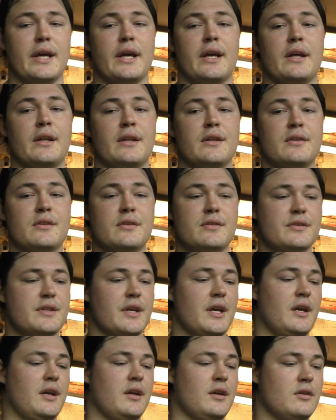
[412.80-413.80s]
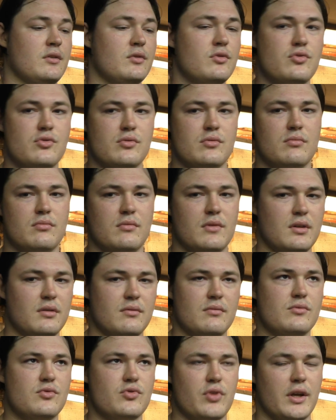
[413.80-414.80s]
and they
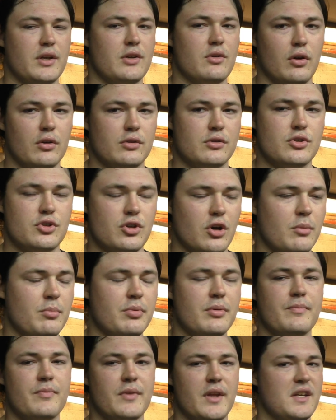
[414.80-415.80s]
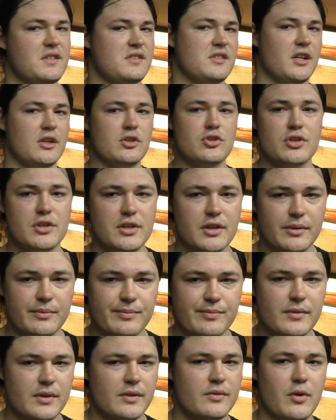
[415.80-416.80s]
train you on the job as an engineer,
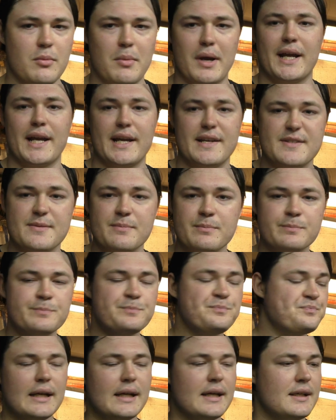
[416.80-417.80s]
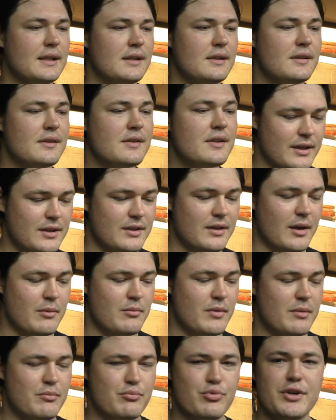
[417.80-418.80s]
for my case. And
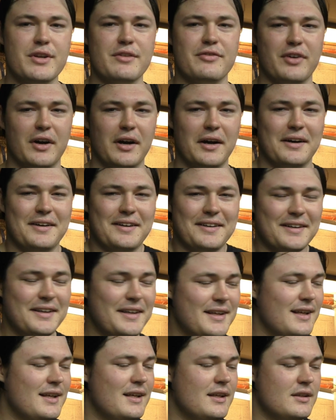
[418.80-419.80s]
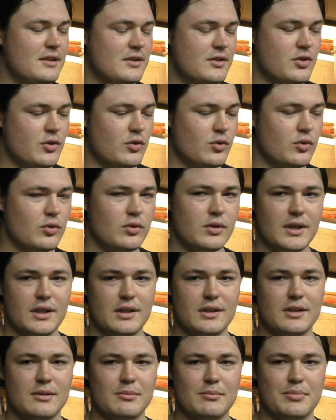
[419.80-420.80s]
I'm pretty far
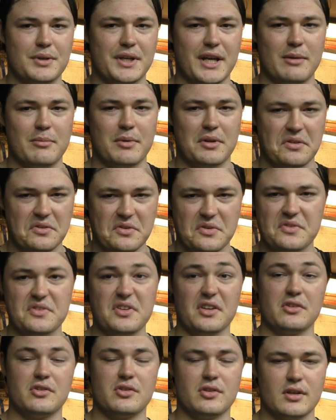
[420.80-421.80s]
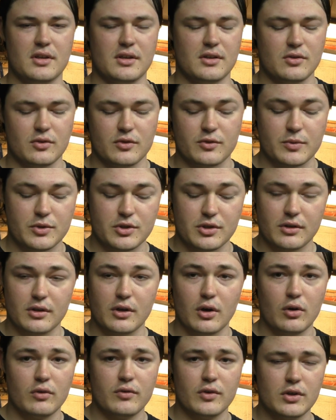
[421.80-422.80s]
to becoming such, to switching
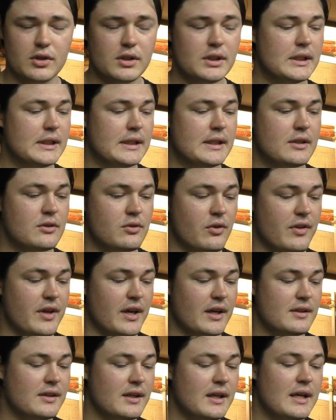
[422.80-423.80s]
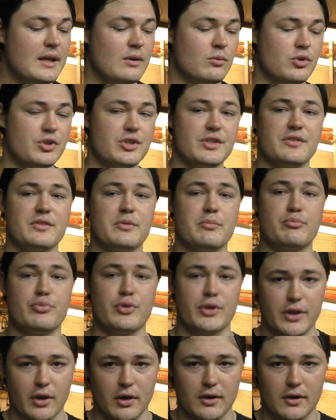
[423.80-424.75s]
over to that, which is pretty